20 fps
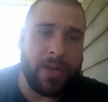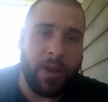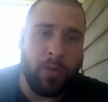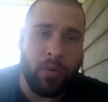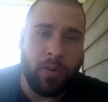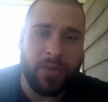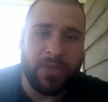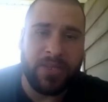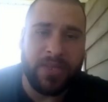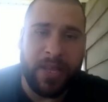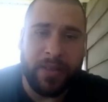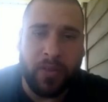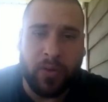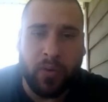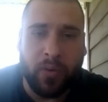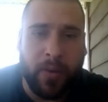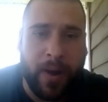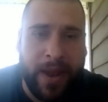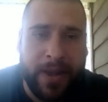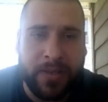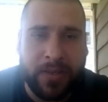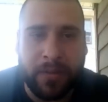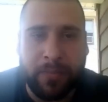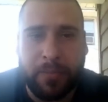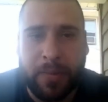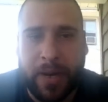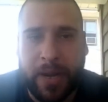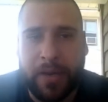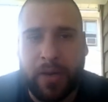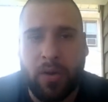I would have said the Horizon,
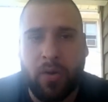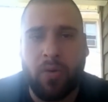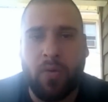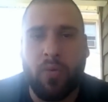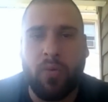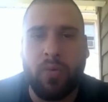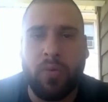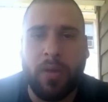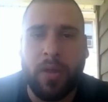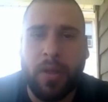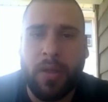but I know